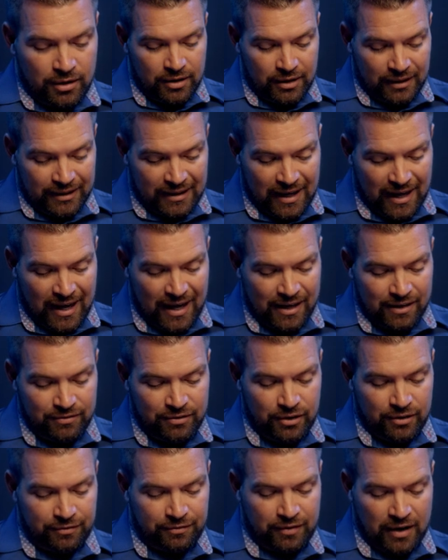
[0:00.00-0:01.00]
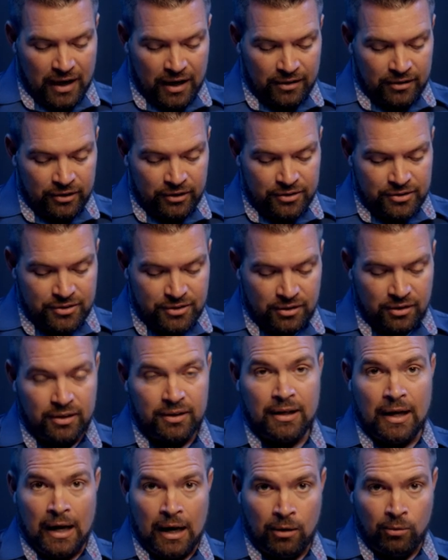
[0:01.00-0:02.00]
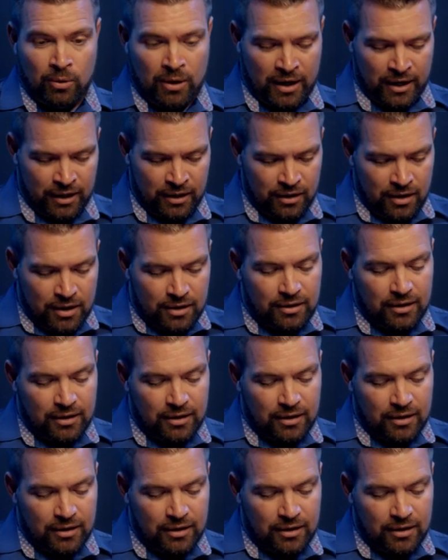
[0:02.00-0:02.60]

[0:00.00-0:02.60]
the God of your fathers, Yahweh,